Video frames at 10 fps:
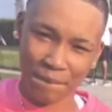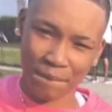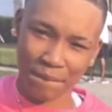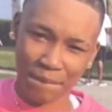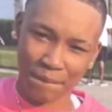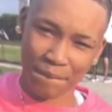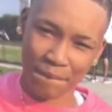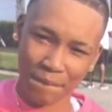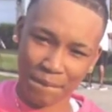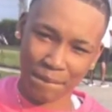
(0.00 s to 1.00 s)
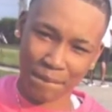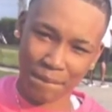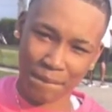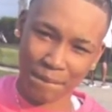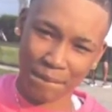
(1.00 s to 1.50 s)
And her spirit
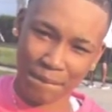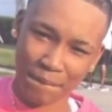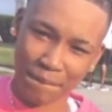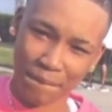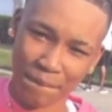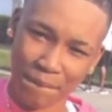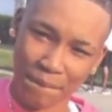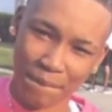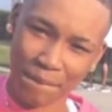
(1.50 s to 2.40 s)
forever present.